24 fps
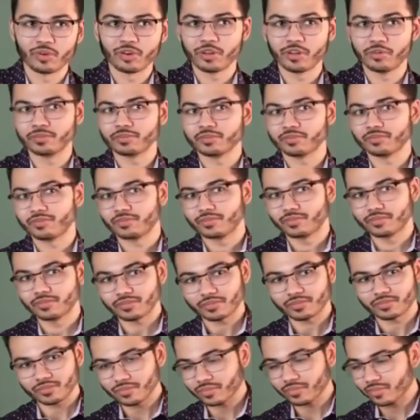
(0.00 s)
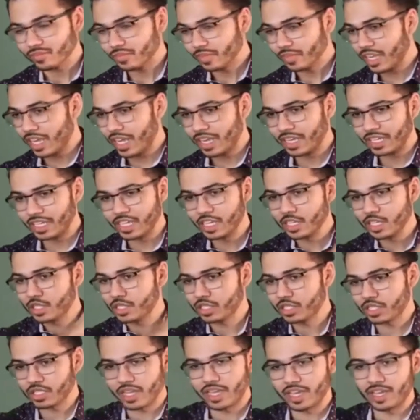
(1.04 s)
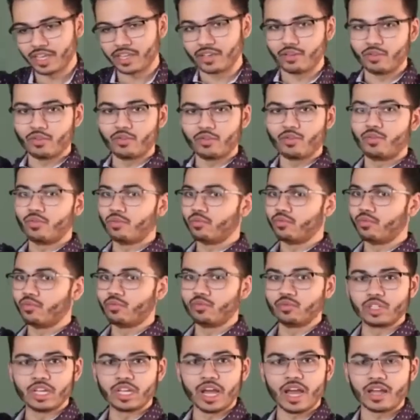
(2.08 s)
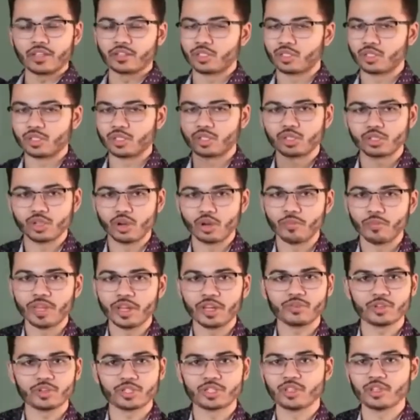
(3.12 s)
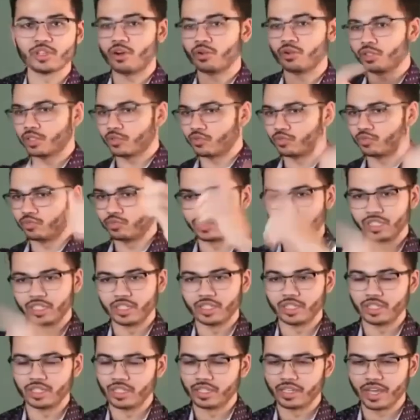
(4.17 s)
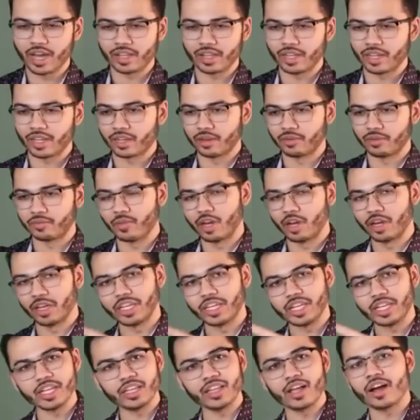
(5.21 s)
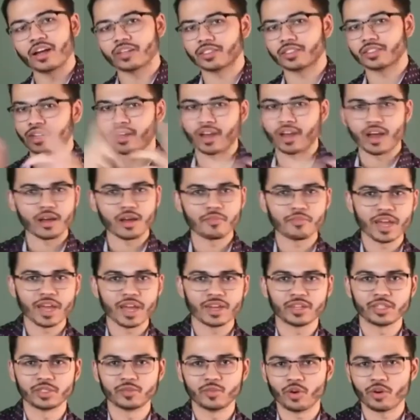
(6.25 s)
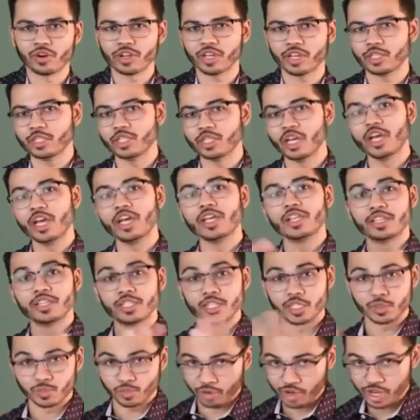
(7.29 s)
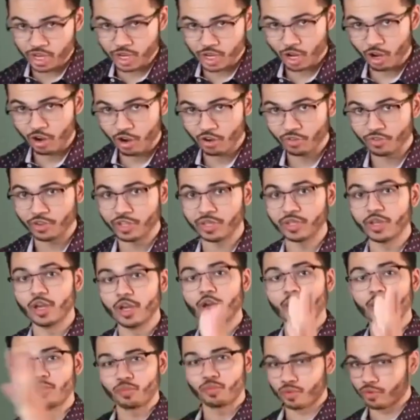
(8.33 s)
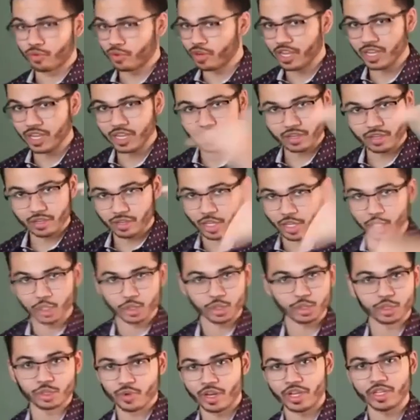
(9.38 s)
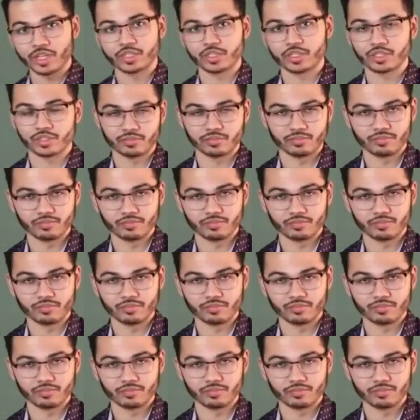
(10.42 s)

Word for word: him. And he just like got so many results. He got like a, a HELOC to combat his mortgage. This is pre-COVID, pre-interest rates